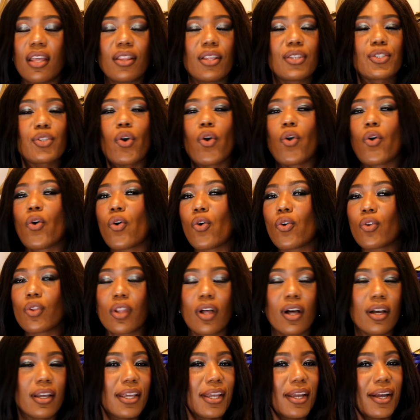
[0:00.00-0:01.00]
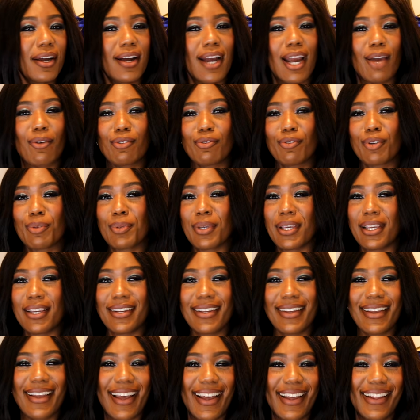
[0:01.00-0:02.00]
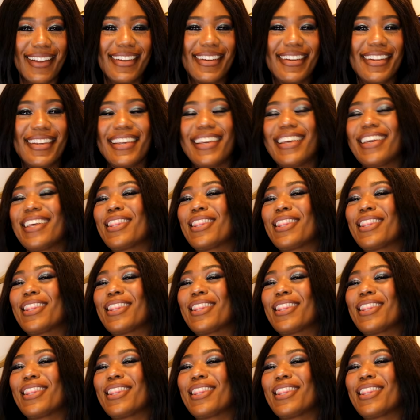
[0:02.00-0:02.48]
This whole look here, I would repeat again.